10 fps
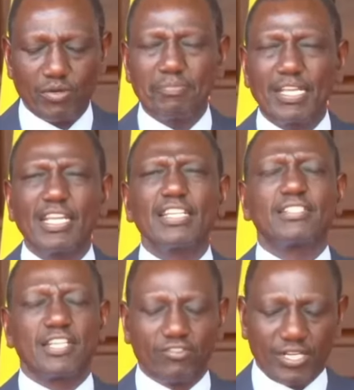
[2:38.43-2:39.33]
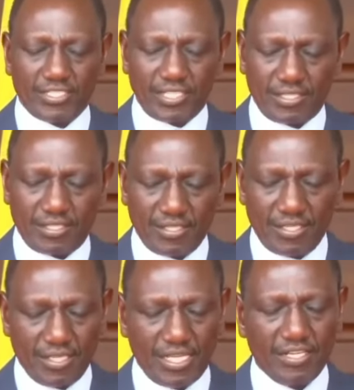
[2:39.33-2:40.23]
will be integrated
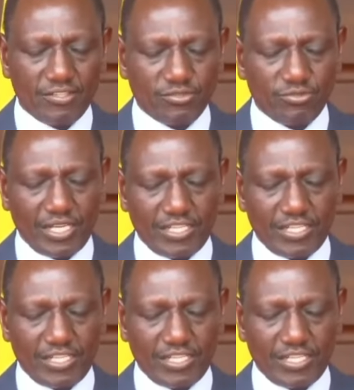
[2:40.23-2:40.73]
into